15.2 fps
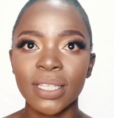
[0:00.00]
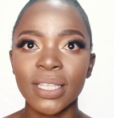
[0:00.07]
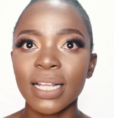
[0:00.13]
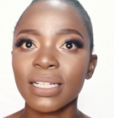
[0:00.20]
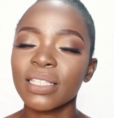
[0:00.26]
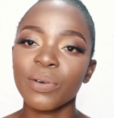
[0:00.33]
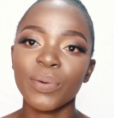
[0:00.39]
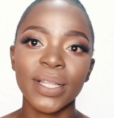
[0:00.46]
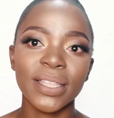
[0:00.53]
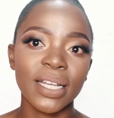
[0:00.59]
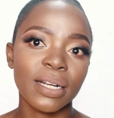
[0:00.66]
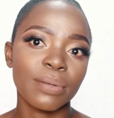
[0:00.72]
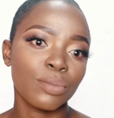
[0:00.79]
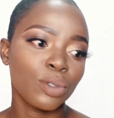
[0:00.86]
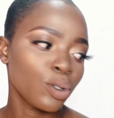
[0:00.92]
That's the one that
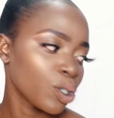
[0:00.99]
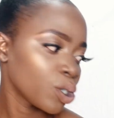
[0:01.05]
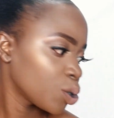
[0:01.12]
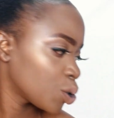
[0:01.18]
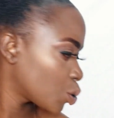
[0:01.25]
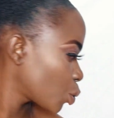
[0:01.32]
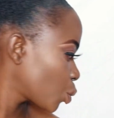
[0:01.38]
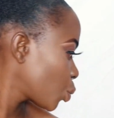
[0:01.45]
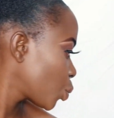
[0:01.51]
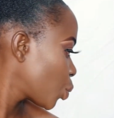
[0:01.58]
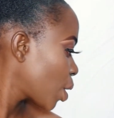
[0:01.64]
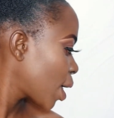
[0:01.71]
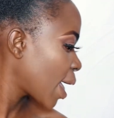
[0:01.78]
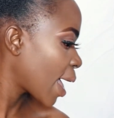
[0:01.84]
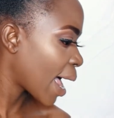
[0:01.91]
I'm using. So
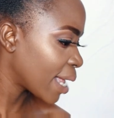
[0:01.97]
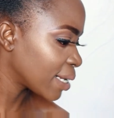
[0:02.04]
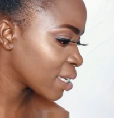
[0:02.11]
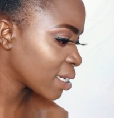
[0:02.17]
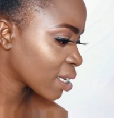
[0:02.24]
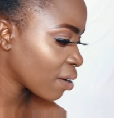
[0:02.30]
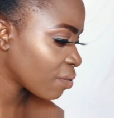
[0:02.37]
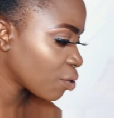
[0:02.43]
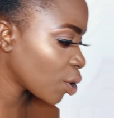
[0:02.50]
I'll just give you an